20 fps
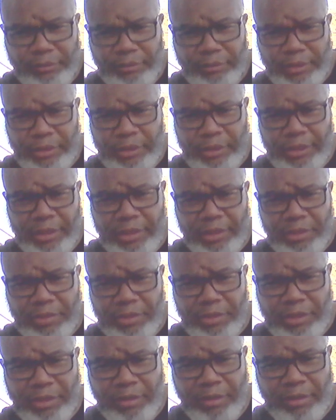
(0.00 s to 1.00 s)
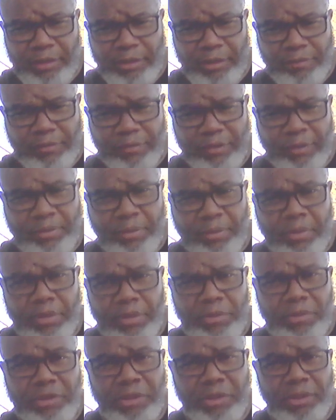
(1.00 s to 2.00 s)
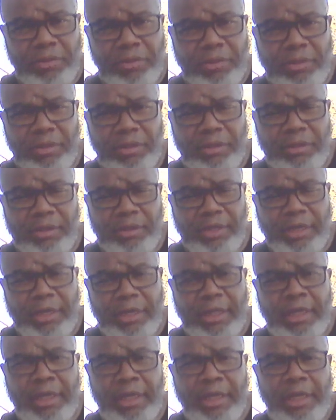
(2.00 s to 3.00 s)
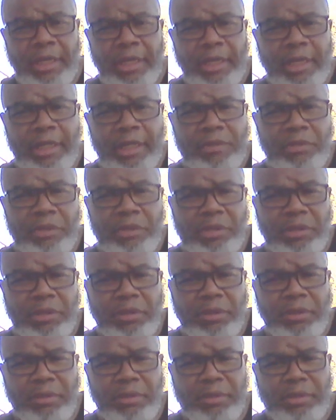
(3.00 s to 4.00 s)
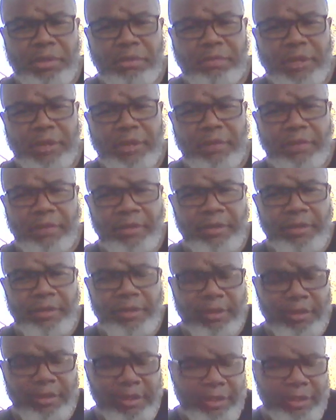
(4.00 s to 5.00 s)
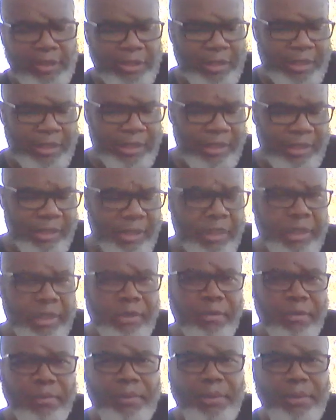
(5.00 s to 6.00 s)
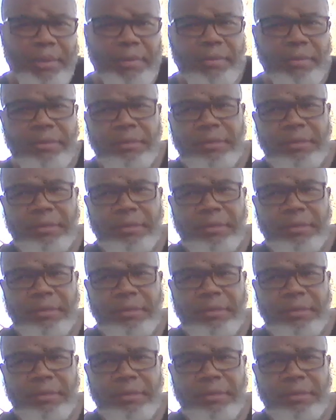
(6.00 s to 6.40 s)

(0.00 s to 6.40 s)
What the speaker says: Stay tuned with Cigars on the Front Porch with your host, Uncle Scotty, as we start on this final third of this CAO Pilon.